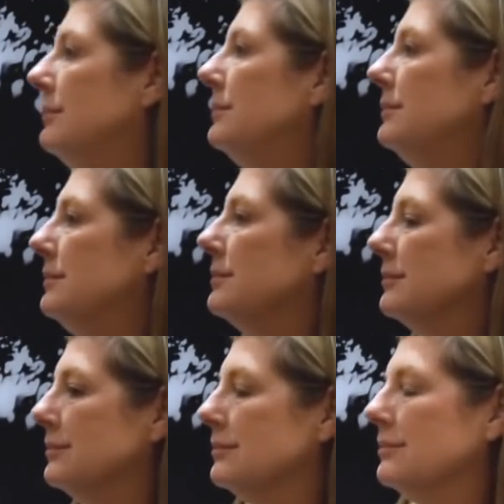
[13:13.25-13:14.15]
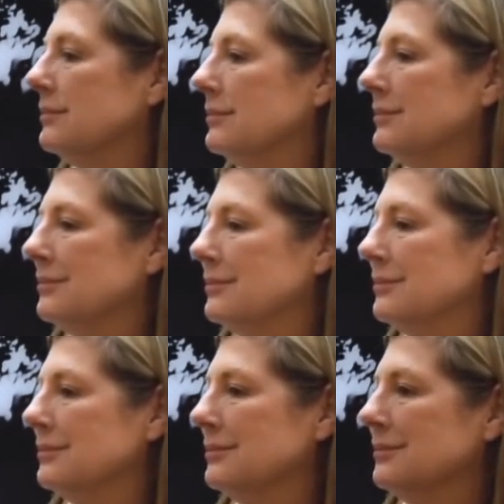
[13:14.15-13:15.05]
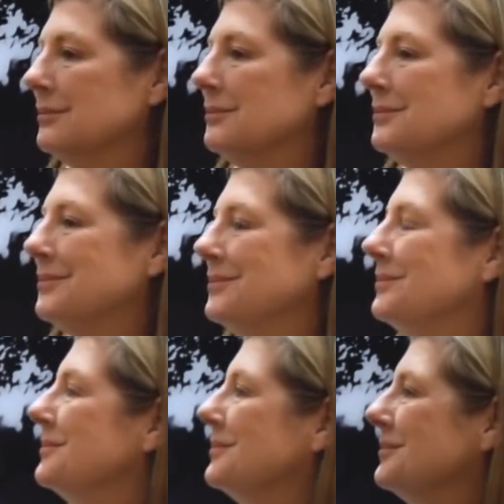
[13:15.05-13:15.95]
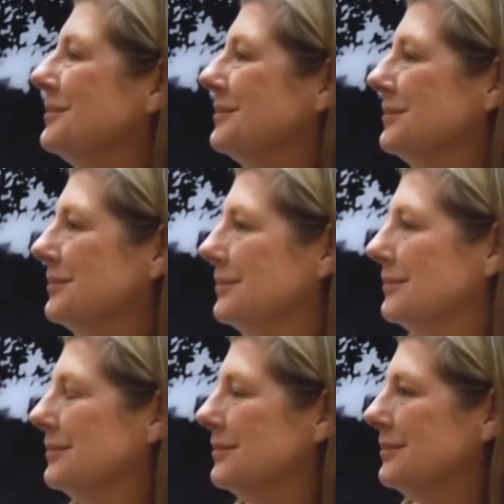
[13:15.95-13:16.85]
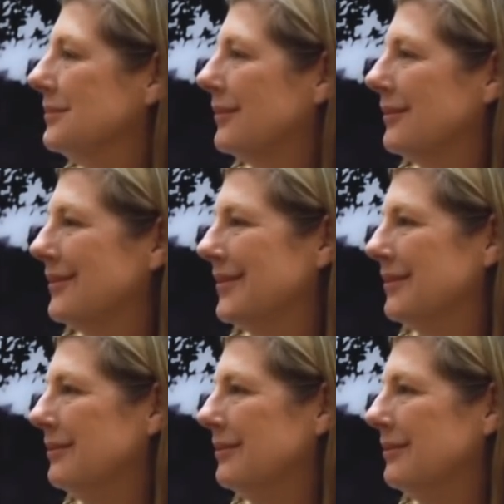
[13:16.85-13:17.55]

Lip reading: (not speaking)